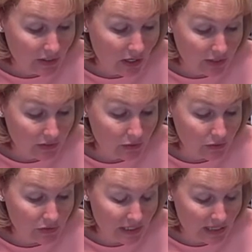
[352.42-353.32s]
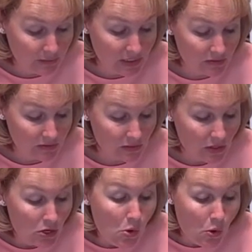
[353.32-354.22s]
in Honolulu's tenements,
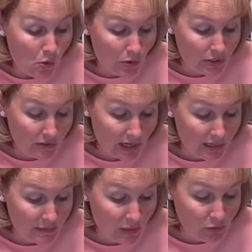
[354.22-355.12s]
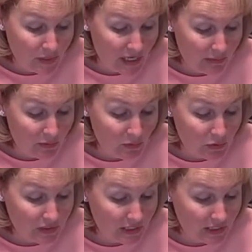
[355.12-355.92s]
or a crime that will become the most